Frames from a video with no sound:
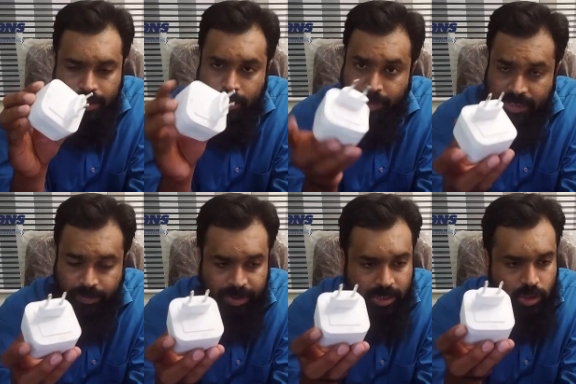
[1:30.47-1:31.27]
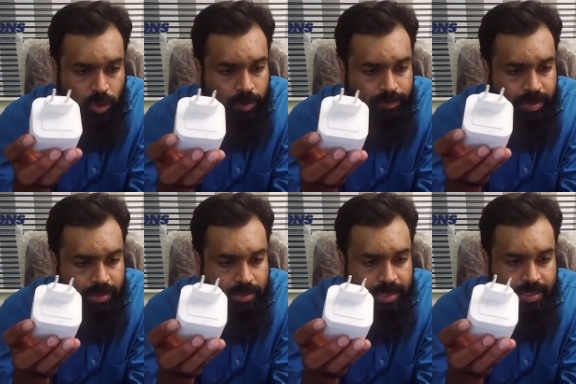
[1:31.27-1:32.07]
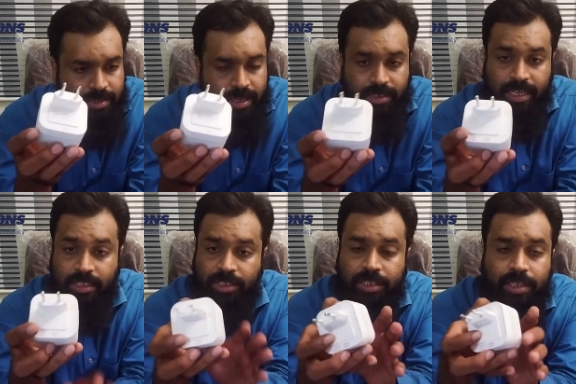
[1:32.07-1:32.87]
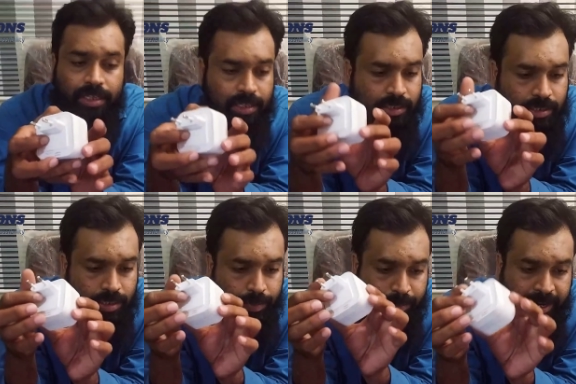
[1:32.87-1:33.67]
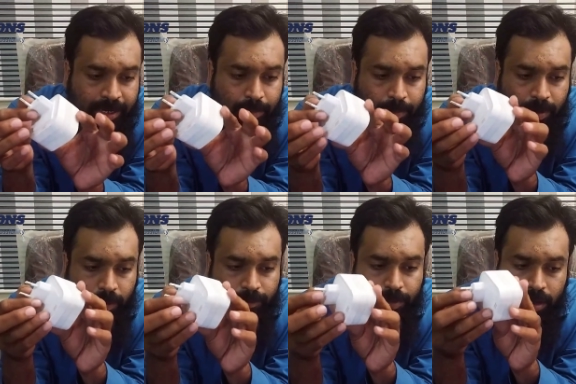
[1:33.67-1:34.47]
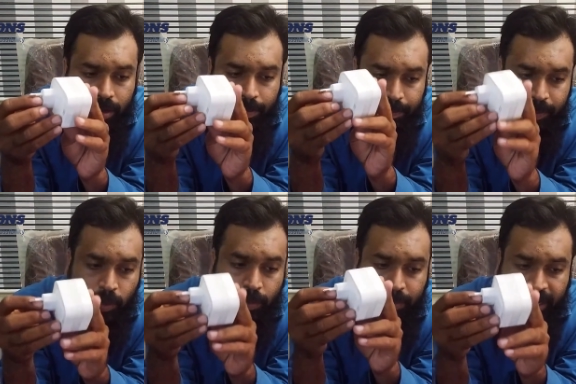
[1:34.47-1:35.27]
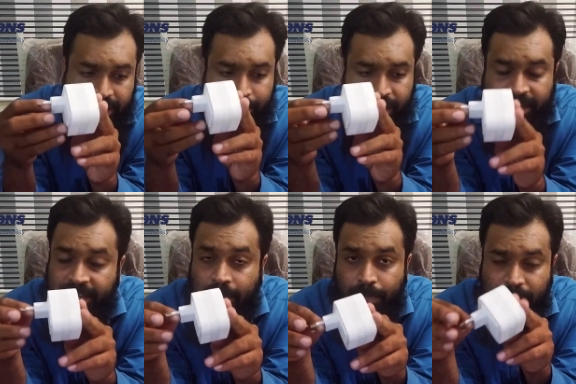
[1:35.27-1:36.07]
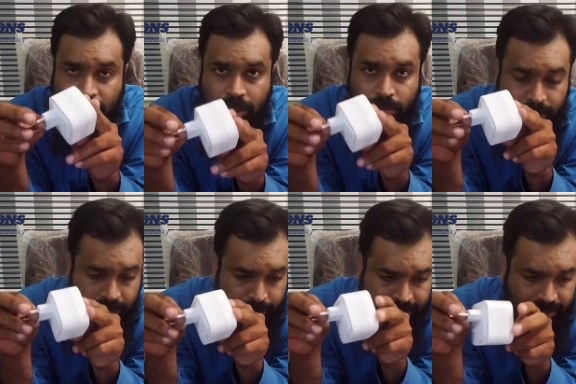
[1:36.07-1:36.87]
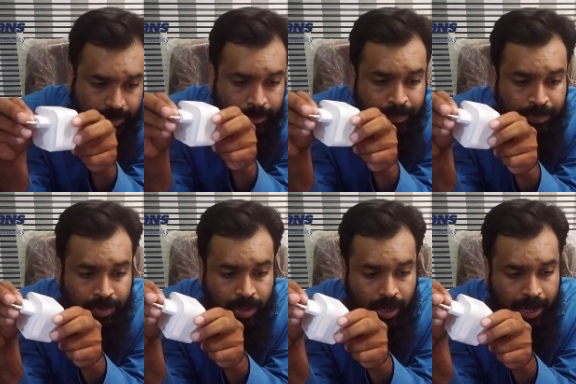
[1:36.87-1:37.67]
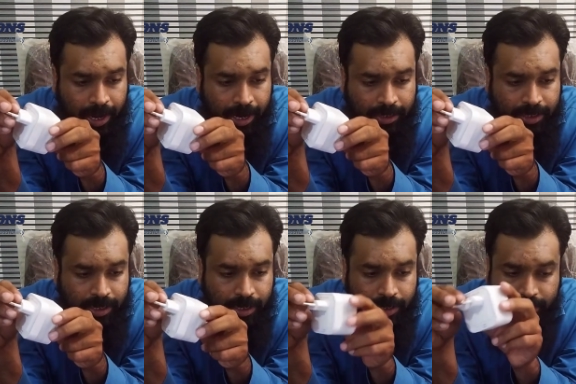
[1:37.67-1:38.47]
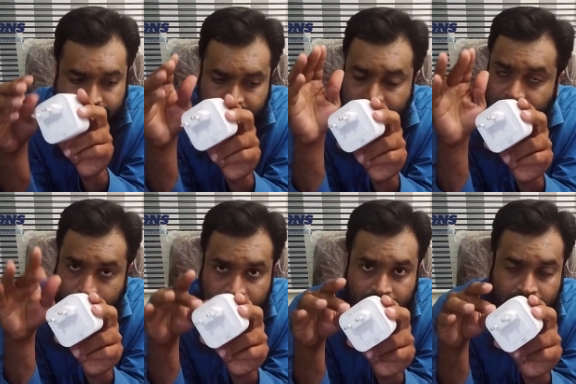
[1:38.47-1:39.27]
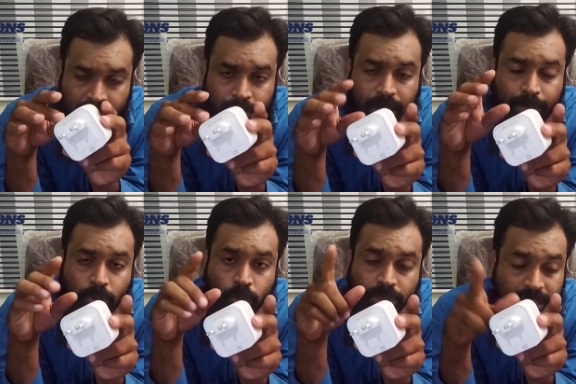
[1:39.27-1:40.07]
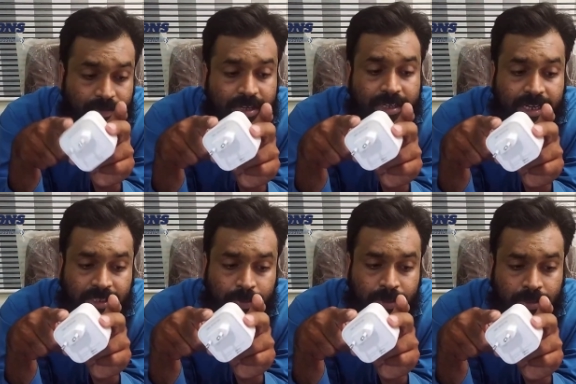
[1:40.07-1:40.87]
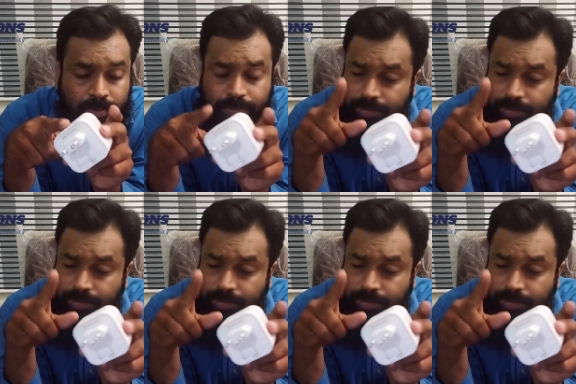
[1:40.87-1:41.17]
specification of this, the sensor is made of pure platinum precious metal, and it has double alarm up to 70 decibel